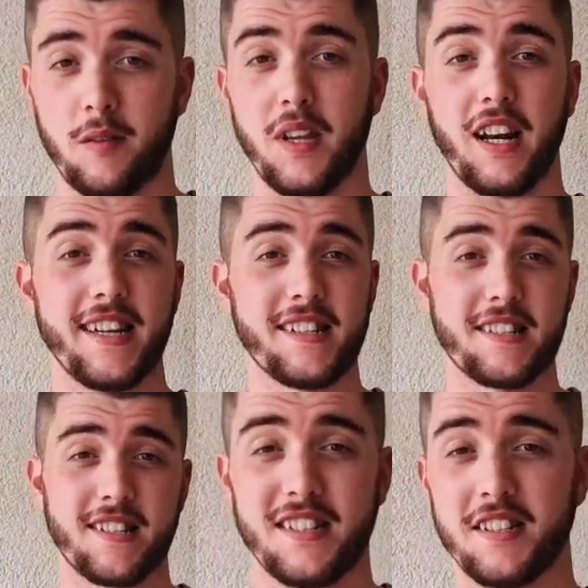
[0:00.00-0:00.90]
from the
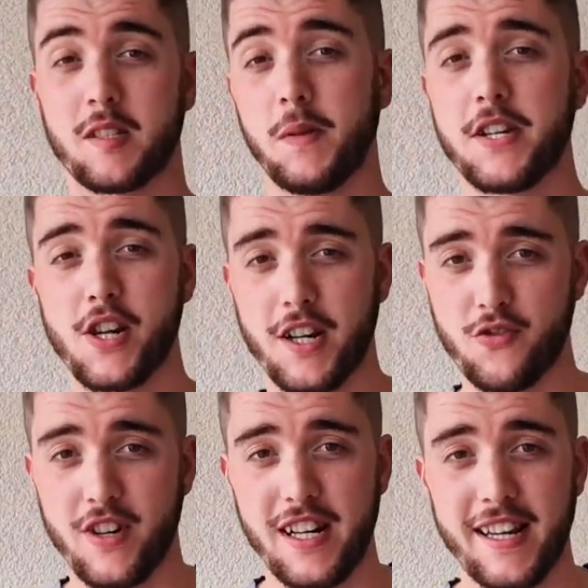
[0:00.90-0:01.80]
lights to the split
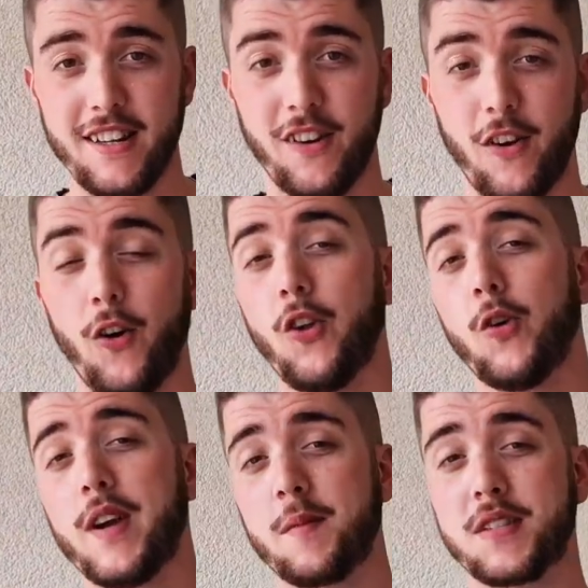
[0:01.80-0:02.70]
charge relay, all
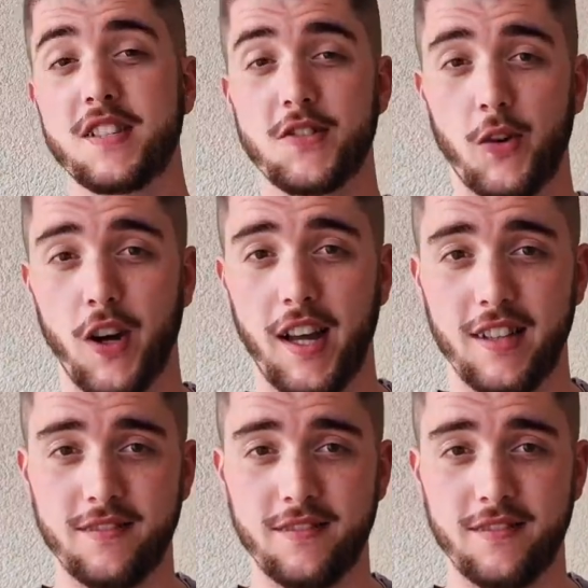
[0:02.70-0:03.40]
the way up to the solar.